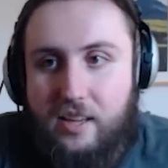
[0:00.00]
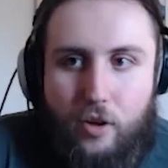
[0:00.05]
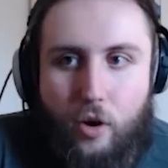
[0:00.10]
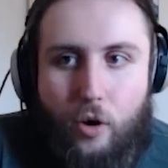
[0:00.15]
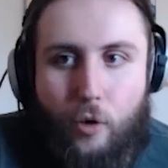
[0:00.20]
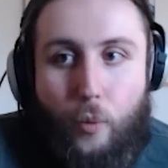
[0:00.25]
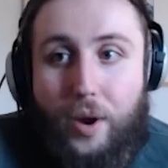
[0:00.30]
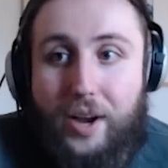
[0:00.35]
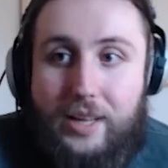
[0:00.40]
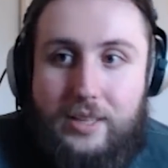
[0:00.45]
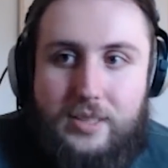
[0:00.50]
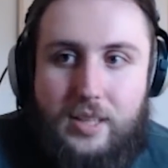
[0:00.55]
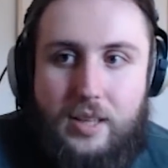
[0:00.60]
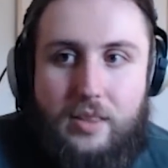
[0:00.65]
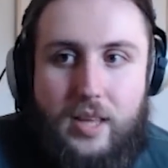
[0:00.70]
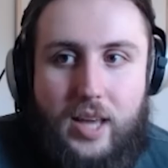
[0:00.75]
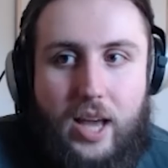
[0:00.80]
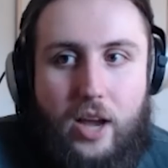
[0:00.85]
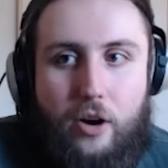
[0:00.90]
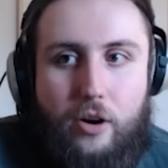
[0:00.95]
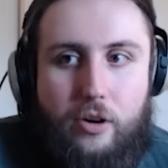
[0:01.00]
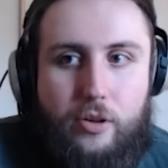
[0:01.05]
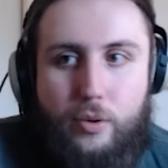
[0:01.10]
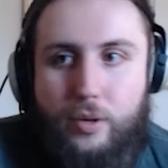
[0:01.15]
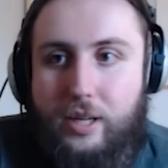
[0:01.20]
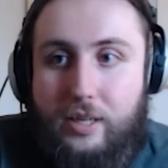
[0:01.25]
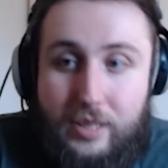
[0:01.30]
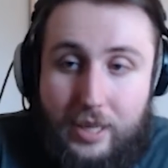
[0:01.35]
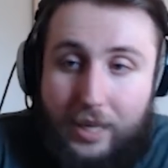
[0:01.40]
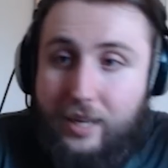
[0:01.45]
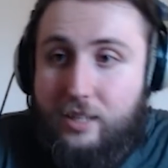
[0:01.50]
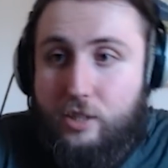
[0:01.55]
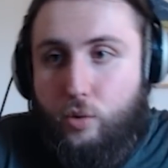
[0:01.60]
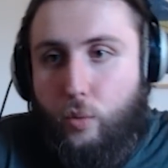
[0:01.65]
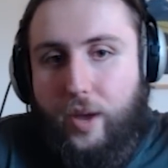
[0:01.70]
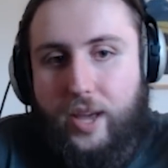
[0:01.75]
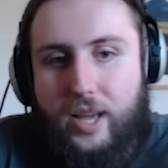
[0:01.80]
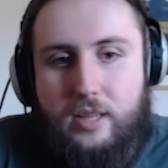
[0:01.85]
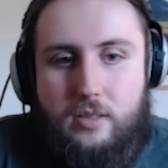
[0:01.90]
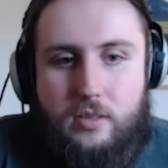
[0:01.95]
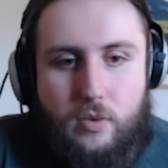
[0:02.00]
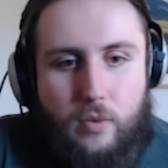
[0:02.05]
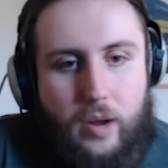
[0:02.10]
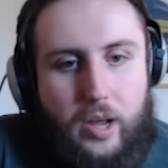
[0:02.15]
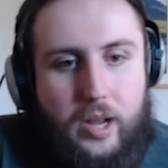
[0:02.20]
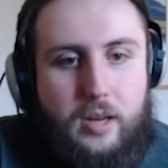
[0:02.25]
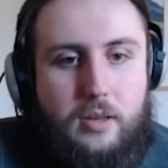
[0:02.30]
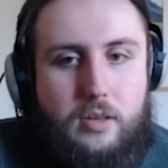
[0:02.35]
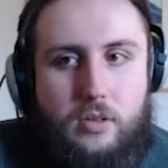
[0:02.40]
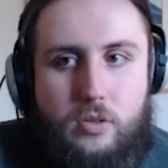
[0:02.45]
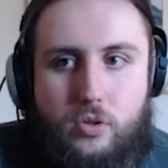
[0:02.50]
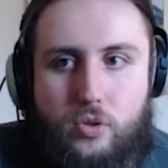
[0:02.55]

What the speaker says: when it's in the air. You need to hit its wings, right?